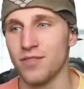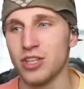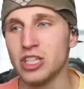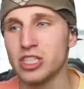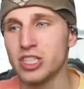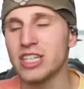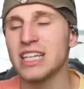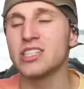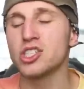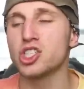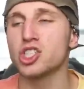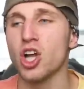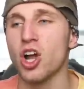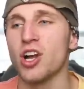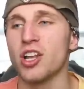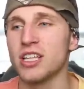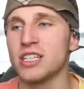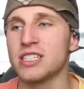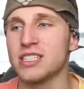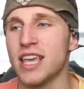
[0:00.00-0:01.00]
This kid
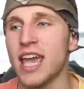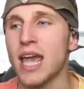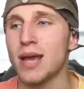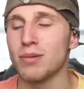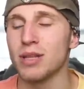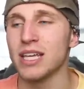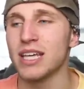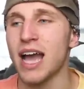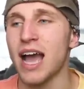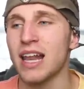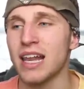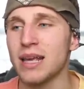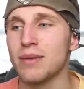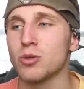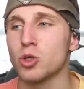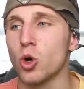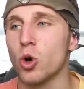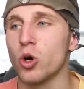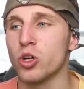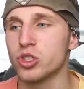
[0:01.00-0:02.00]
started this game with a goddamn
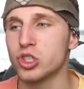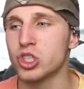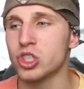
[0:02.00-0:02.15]
gold